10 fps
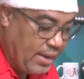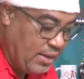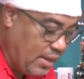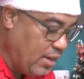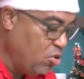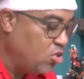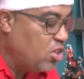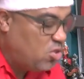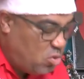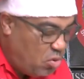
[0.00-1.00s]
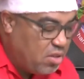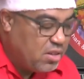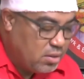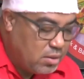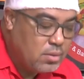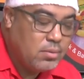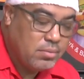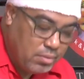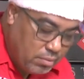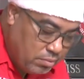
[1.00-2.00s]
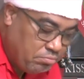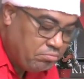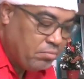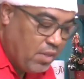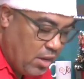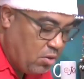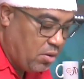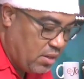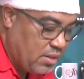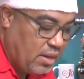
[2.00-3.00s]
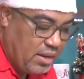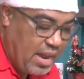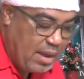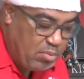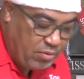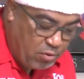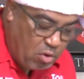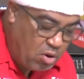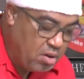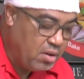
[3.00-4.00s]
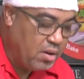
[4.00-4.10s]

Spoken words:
Ideally, you should do this, you know, as I said, the night before.